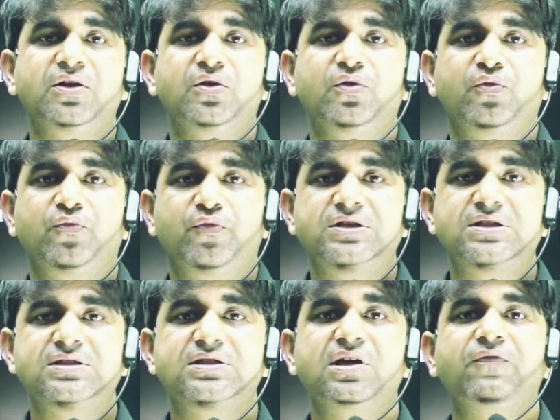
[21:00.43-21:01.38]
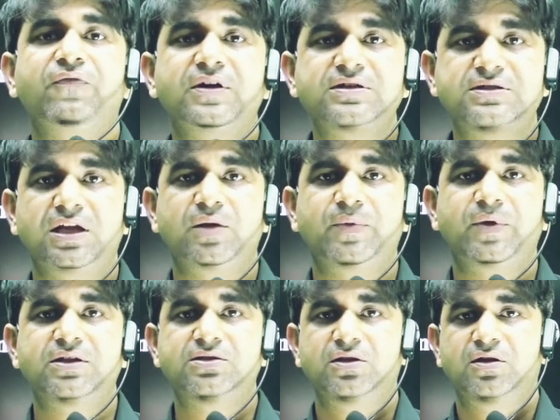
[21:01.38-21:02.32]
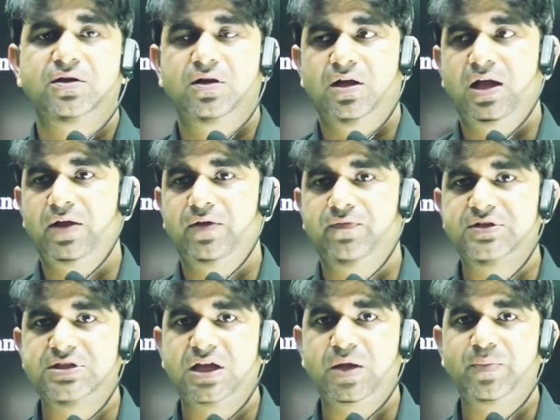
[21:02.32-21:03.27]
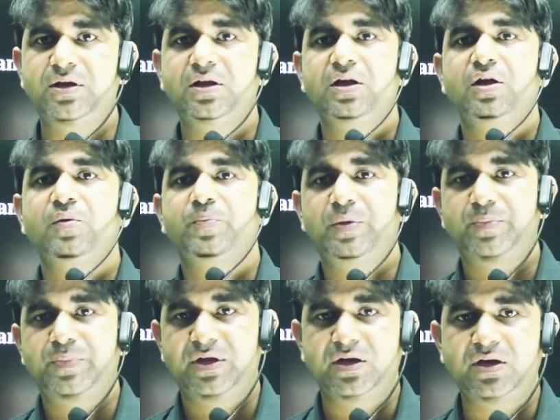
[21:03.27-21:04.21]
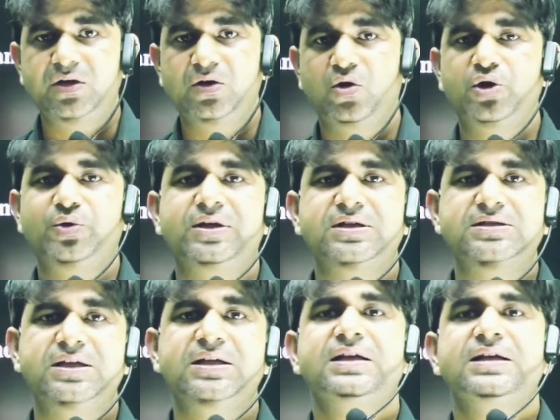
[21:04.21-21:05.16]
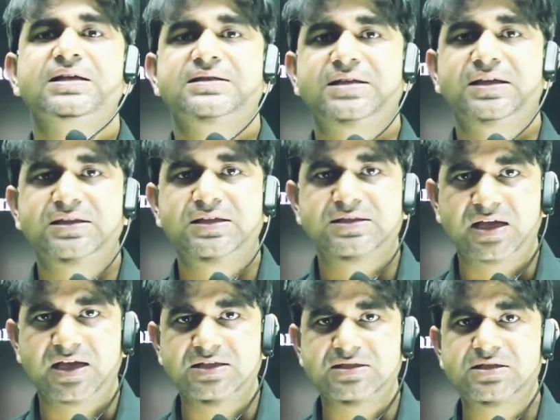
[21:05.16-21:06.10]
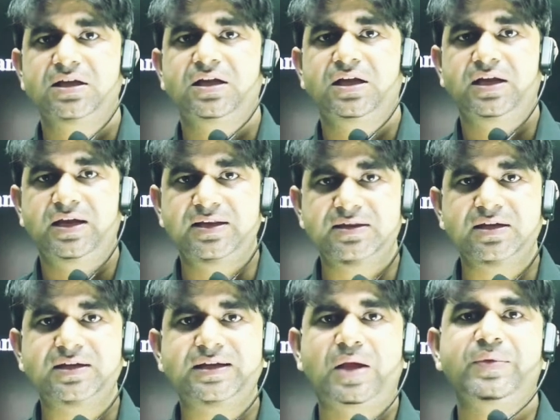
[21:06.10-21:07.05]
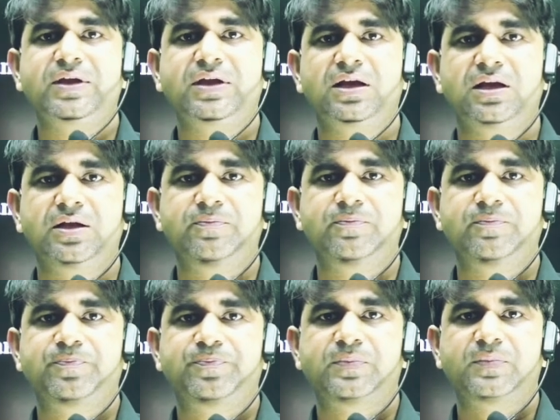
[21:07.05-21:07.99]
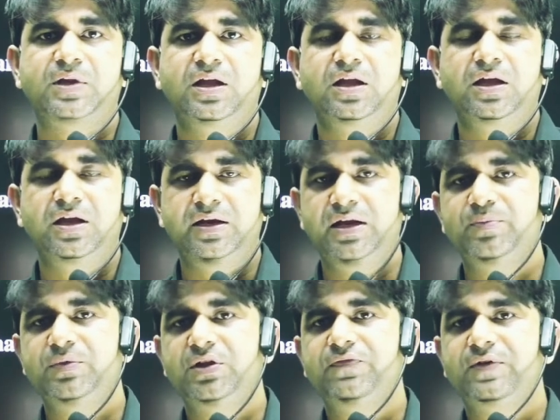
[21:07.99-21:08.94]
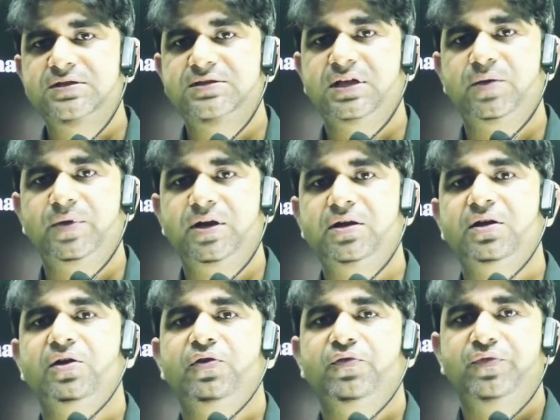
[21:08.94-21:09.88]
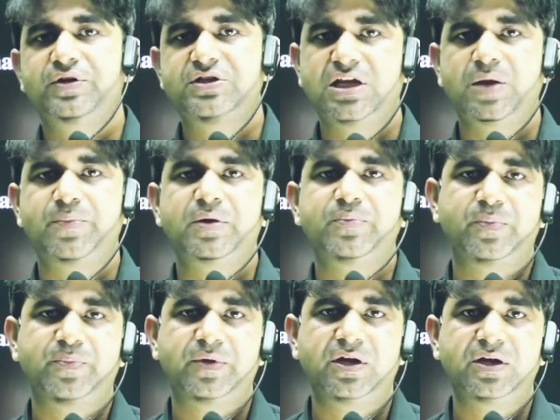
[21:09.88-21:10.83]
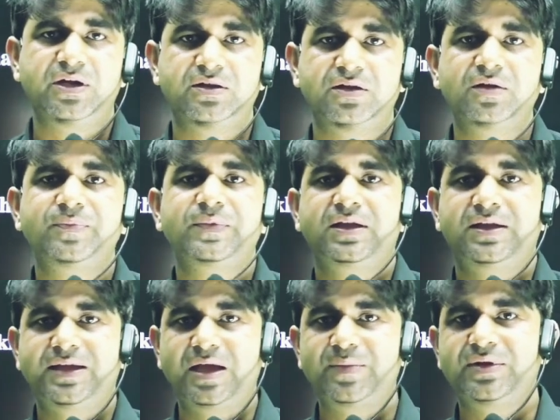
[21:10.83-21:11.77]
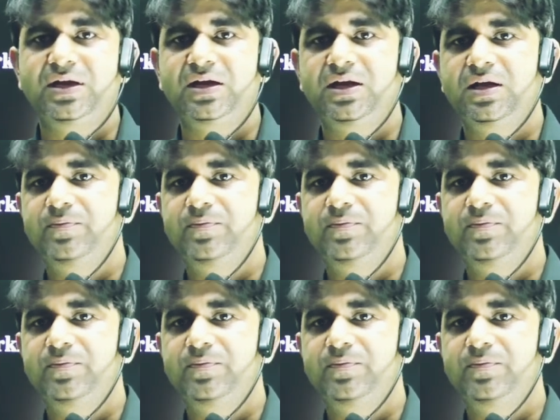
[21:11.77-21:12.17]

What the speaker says: which is the first element which have been prepared, or you can say synthesized, in the chemical lab. Name the first element which have been prepared in the chemical lab.